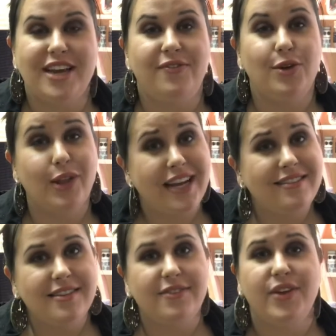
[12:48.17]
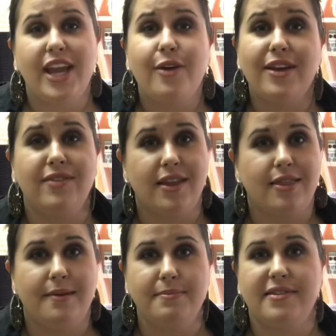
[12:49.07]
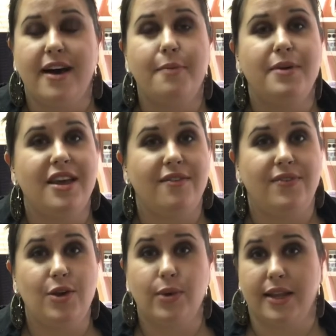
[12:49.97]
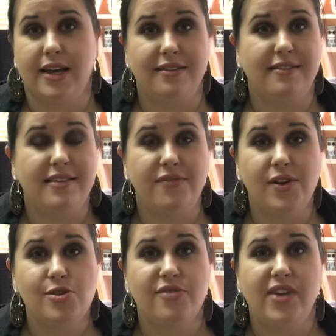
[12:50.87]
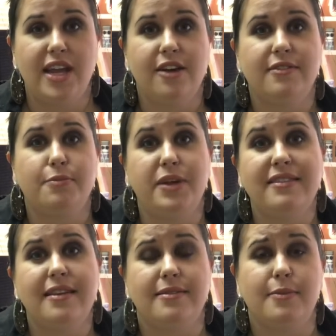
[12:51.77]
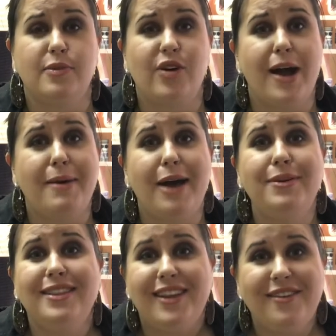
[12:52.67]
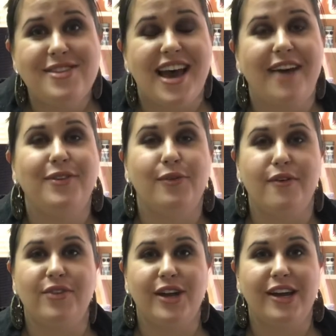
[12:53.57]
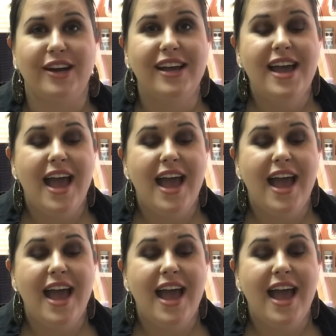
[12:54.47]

If you liked this video, give it a thumbs up. If you would like to see future videos, please hit subscribe. I would love to have you over here.